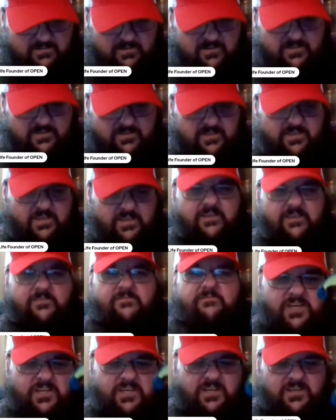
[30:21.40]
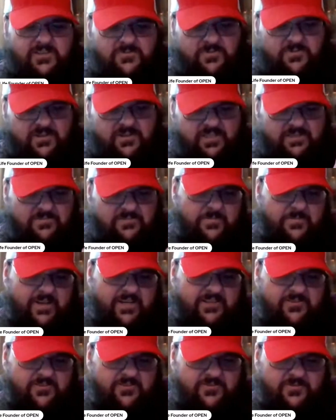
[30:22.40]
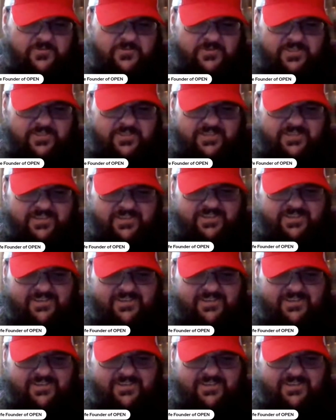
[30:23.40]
change when you leave it by chartreuse things.